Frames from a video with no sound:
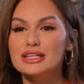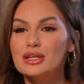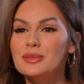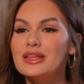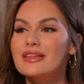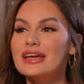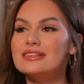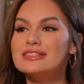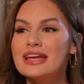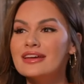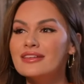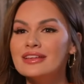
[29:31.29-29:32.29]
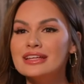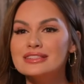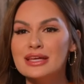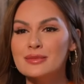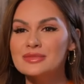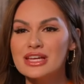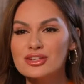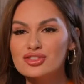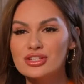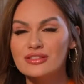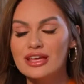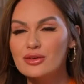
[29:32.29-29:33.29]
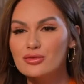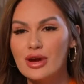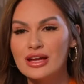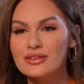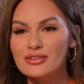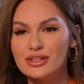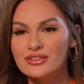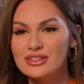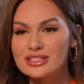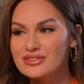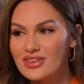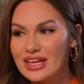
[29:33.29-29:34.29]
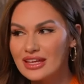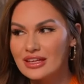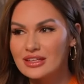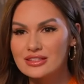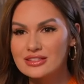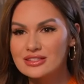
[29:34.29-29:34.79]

gonna be like dangling temptation like right in front of his face.